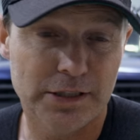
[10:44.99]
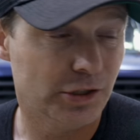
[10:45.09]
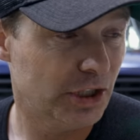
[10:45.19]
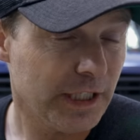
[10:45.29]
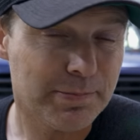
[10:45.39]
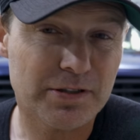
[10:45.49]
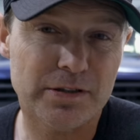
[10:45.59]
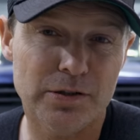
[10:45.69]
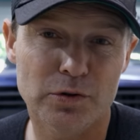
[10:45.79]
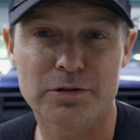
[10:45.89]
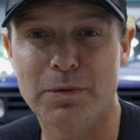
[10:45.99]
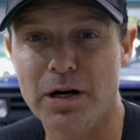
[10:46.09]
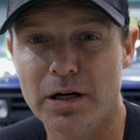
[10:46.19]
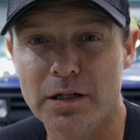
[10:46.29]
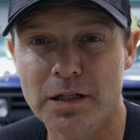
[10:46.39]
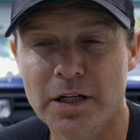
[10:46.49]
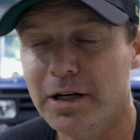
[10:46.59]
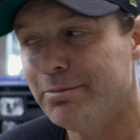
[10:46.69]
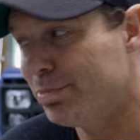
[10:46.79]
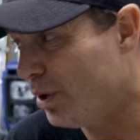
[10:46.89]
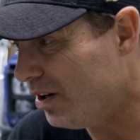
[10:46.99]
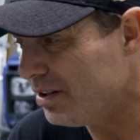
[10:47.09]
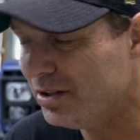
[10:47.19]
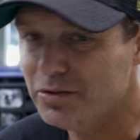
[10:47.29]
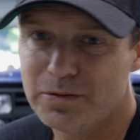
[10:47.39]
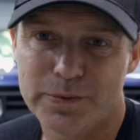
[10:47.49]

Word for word: Jeeps are too small, Broncos